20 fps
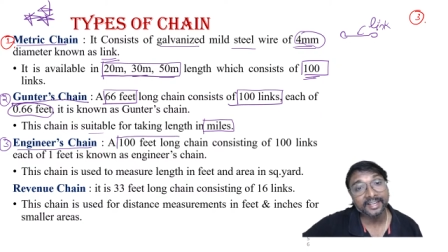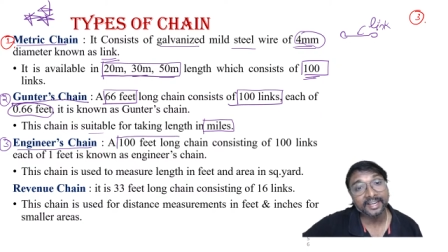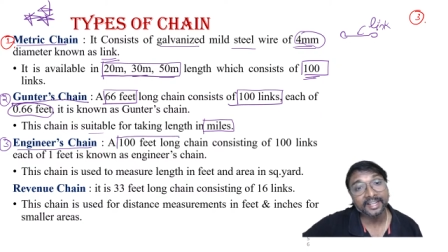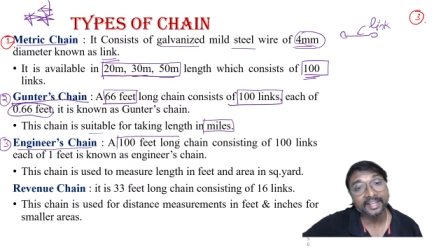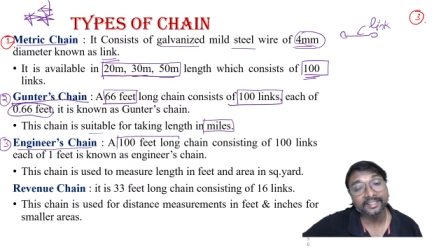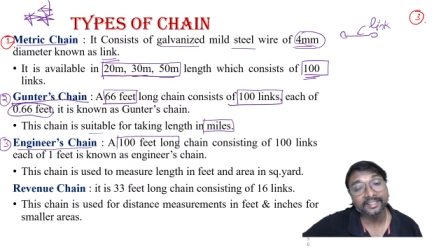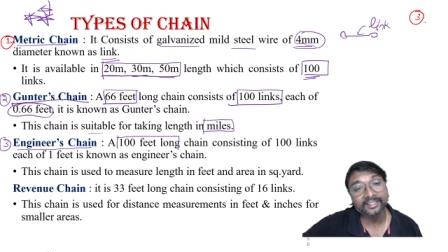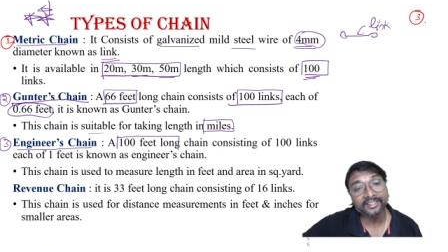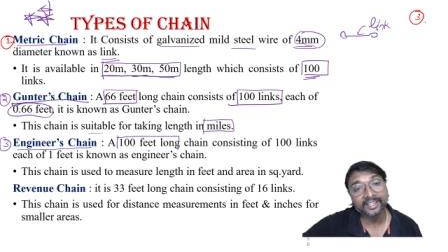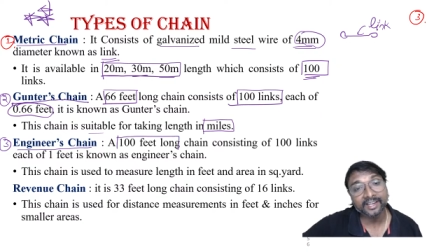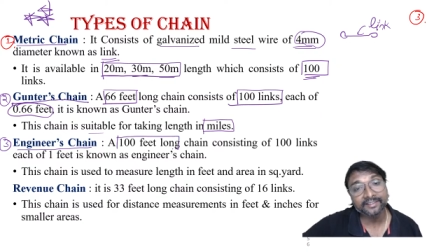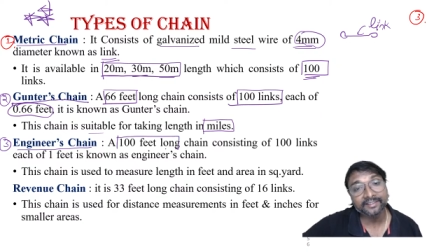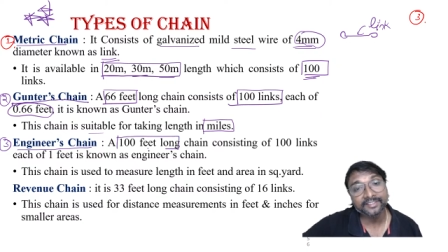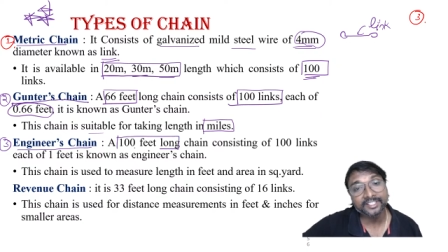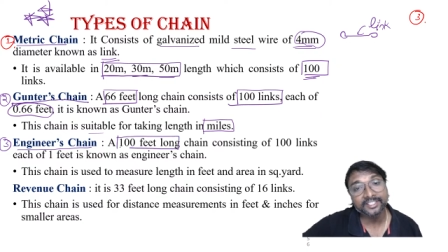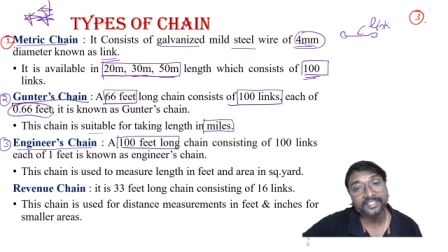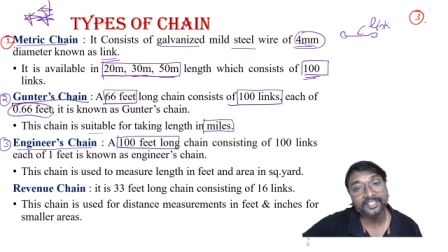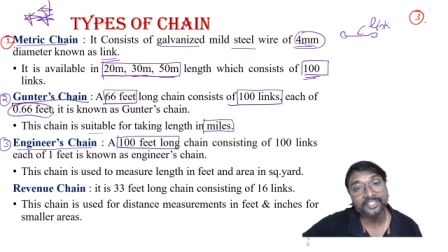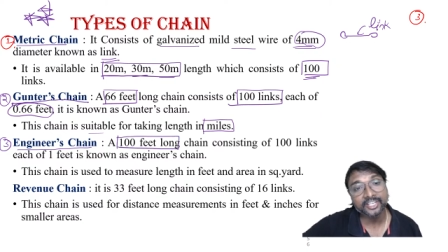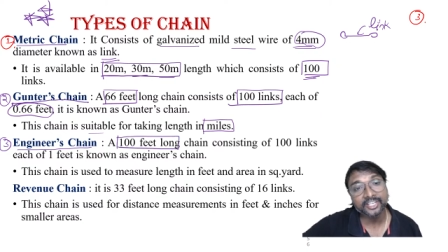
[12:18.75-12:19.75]
Length of
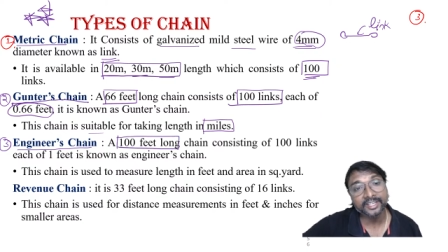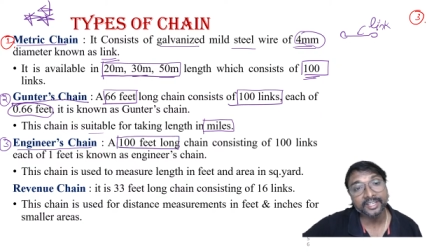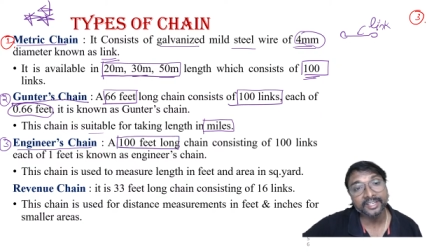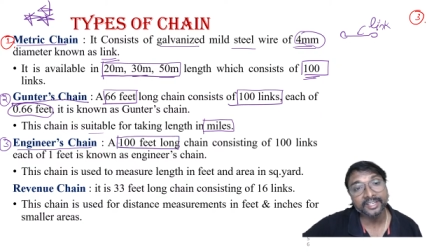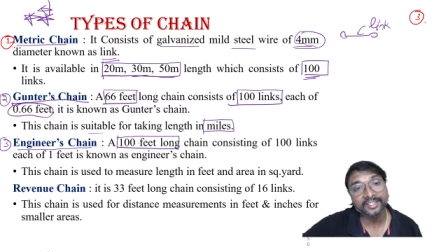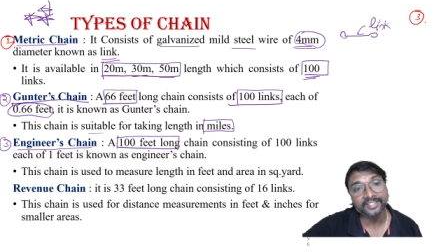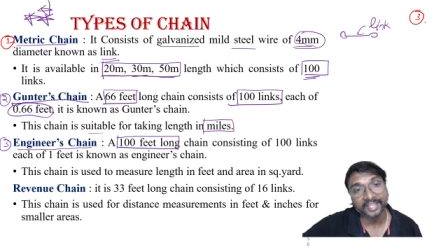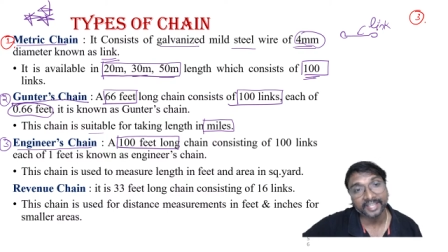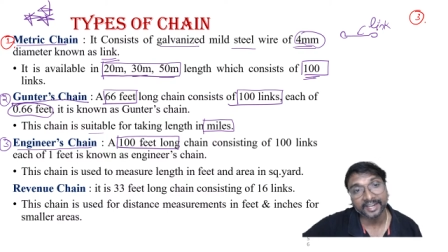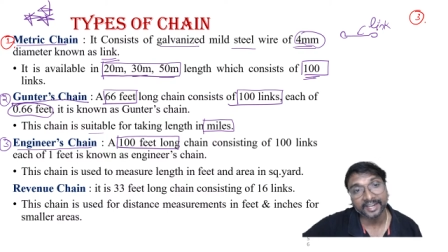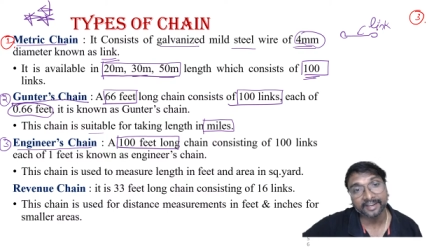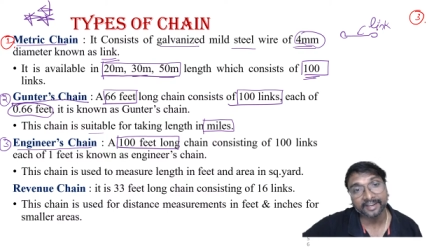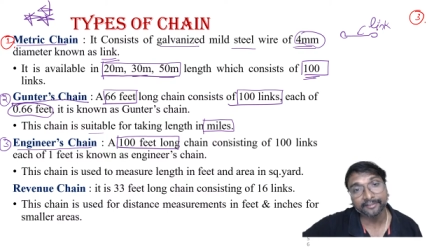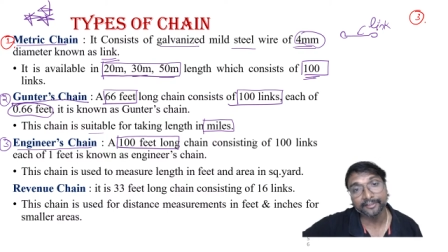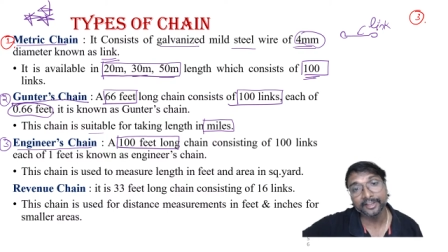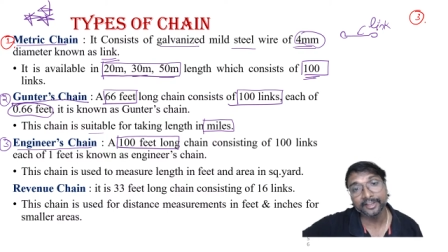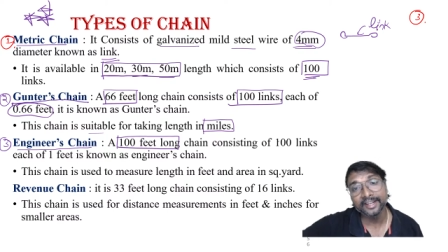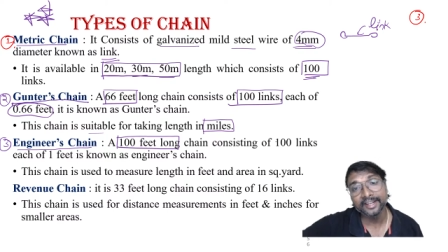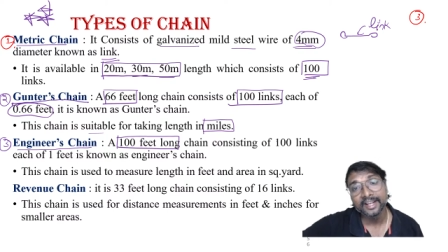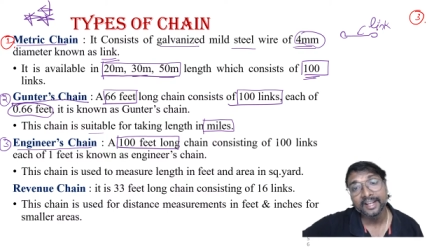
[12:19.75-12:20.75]
this chain is 100
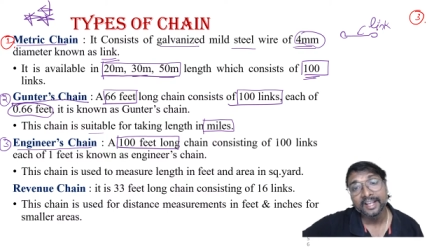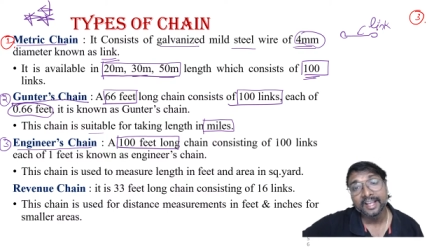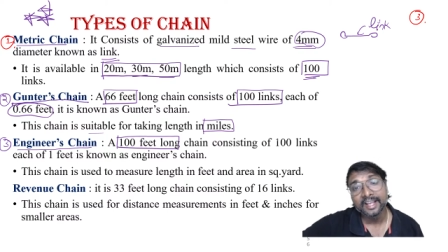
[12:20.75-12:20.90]
feet